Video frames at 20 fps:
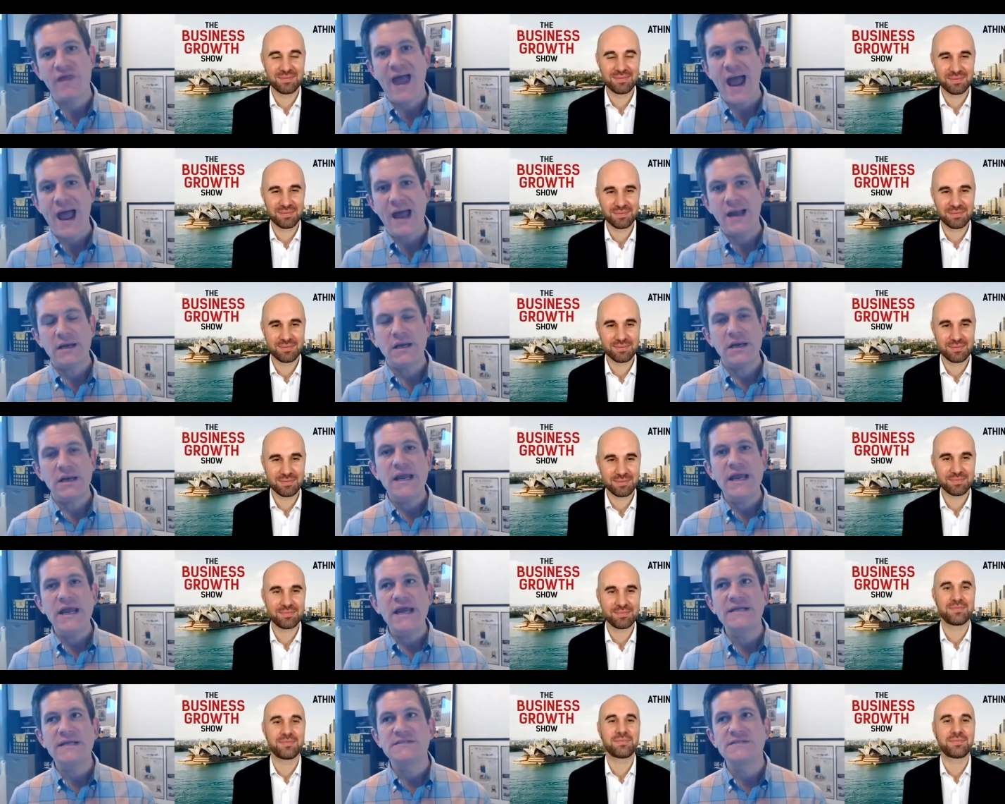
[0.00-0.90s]
Speaker 1: that
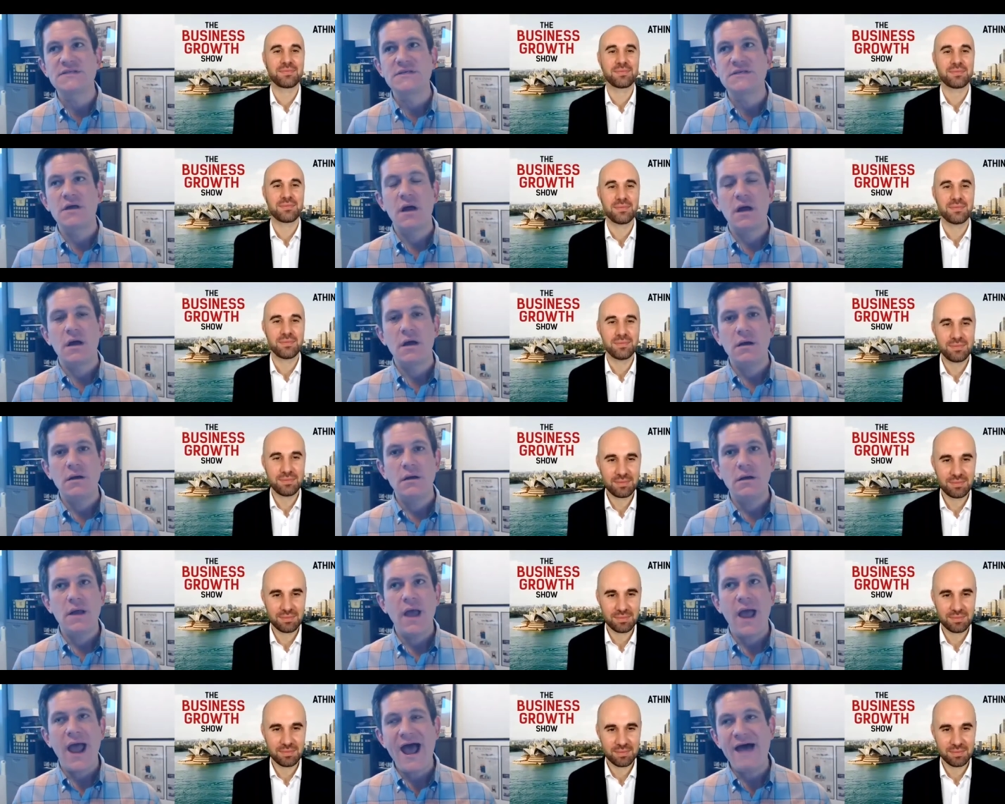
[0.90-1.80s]
it's
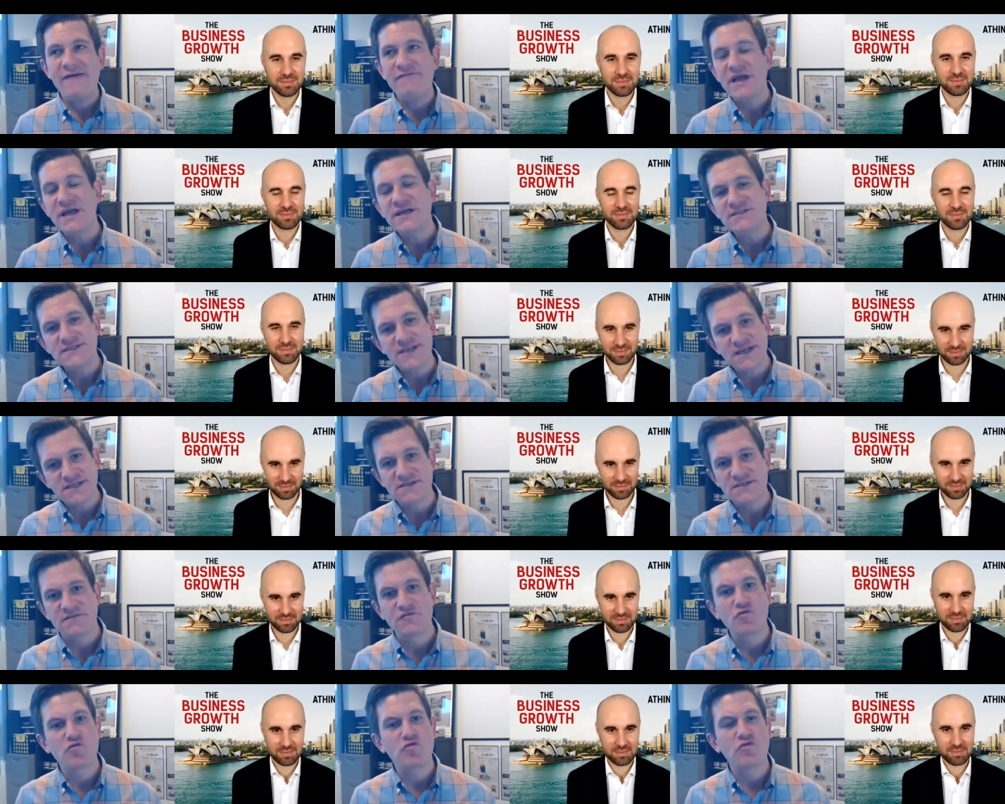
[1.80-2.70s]
having a sense
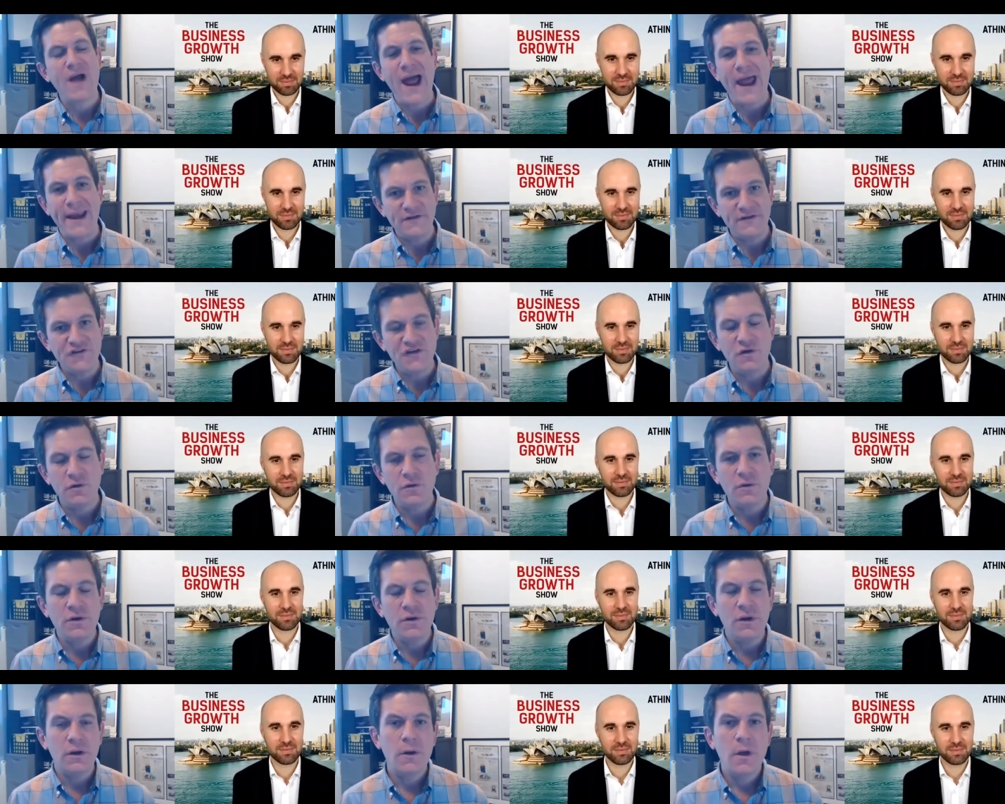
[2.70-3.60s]
of
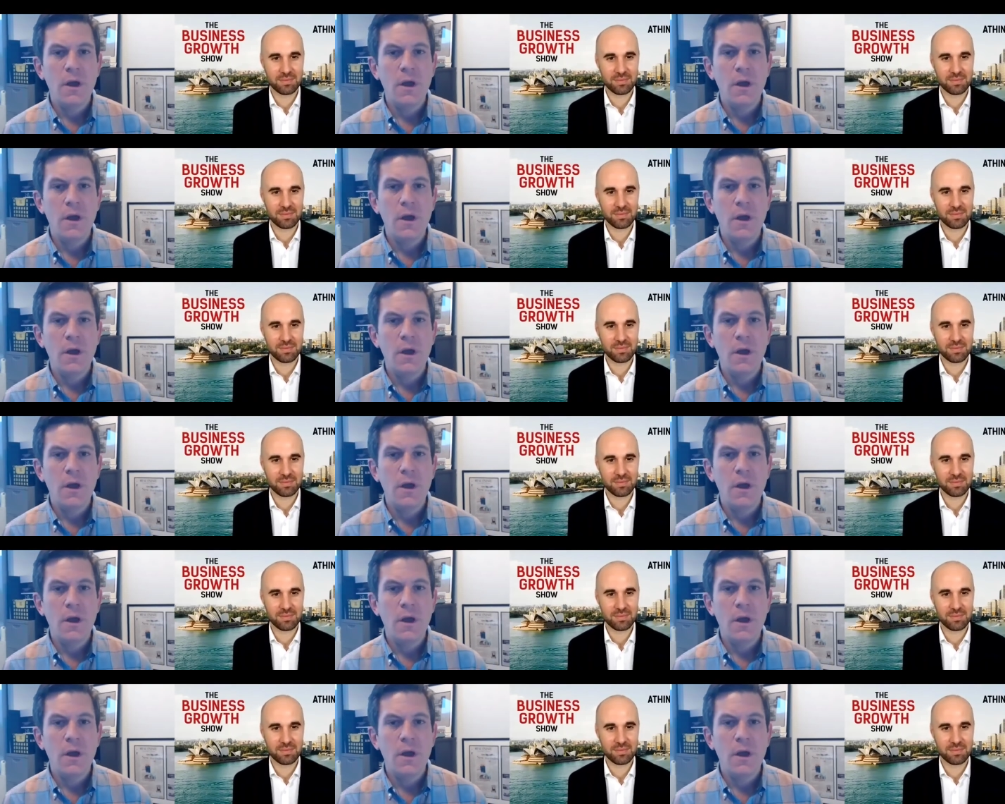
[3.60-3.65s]
gratitude